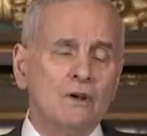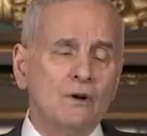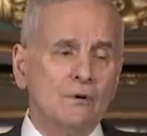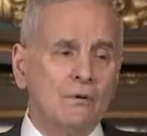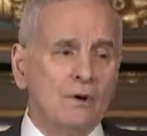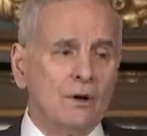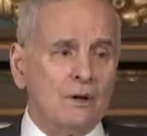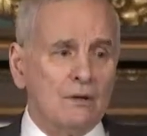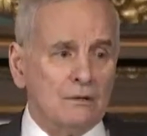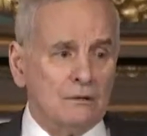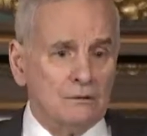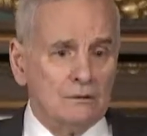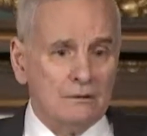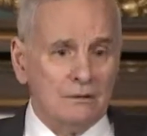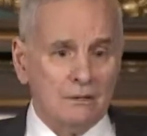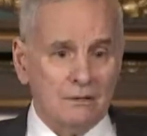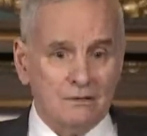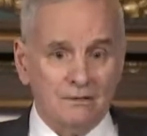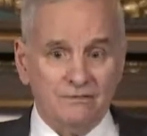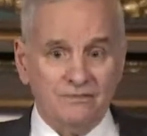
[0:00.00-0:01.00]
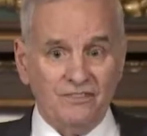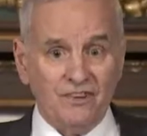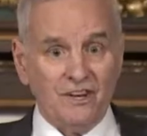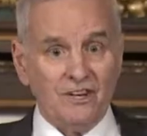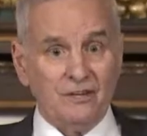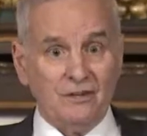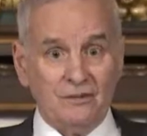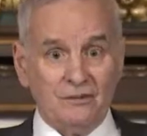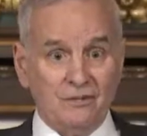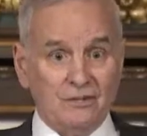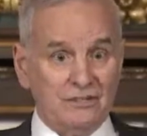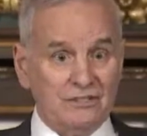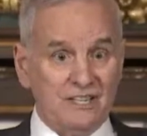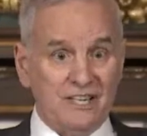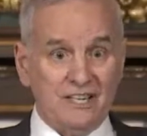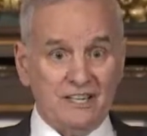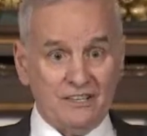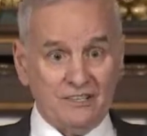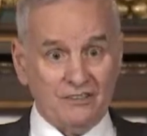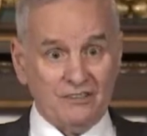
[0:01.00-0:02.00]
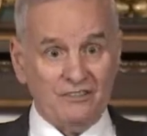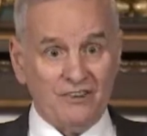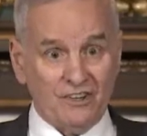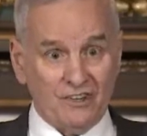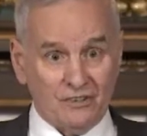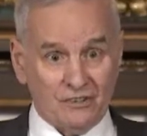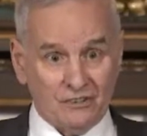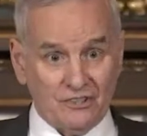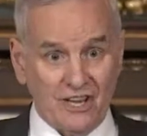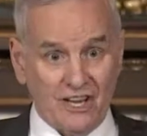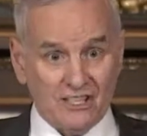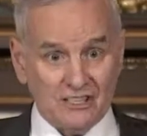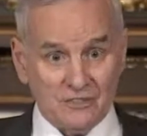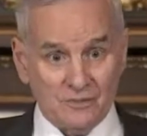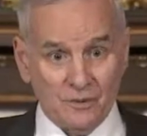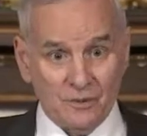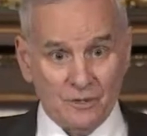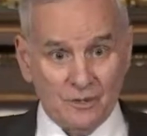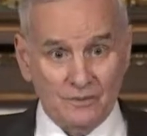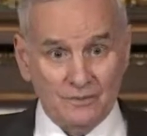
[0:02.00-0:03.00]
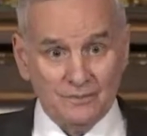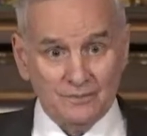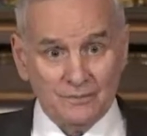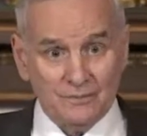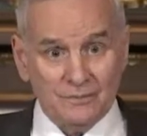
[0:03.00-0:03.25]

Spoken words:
Well, we're taking the federal tax bill,